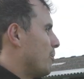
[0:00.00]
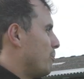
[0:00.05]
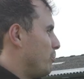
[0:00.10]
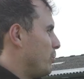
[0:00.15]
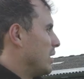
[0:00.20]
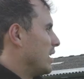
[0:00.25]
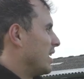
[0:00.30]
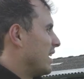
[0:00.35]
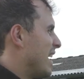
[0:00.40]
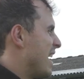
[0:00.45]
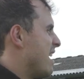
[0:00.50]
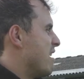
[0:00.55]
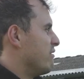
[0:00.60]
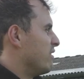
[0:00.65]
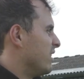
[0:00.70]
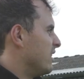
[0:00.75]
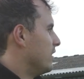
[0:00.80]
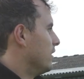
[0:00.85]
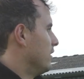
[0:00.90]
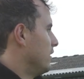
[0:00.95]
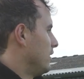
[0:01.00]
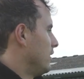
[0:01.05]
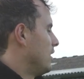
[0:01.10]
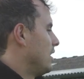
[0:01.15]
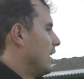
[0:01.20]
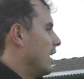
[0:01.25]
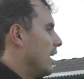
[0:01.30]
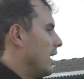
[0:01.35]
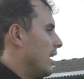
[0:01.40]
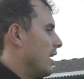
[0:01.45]
big and heavy,
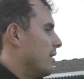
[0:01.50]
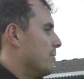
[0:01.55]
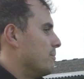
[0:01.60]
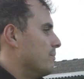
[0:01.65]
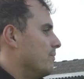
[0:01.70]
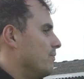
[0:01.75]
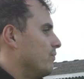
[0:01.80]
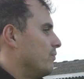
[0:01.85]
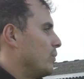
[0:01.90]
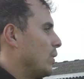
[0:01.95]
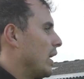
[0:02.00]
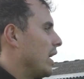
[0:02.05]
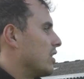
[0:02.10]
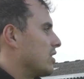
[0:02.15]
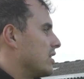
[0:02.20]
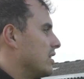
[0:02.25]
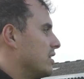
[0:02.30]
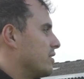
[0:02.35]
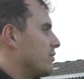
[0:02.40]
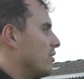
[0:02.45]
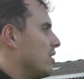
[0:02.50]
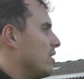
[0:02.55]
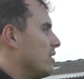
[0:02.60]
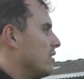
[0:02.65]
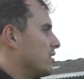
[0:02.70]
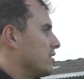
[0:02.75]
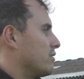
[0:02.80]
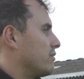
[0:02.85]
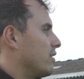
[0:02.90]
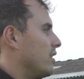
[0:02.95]
but actually it's very
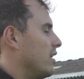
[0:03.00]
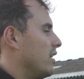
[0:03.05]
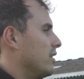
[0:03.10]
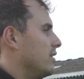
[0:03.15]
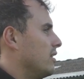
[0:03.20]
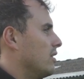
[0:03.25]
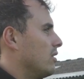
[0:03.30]
nice to fly.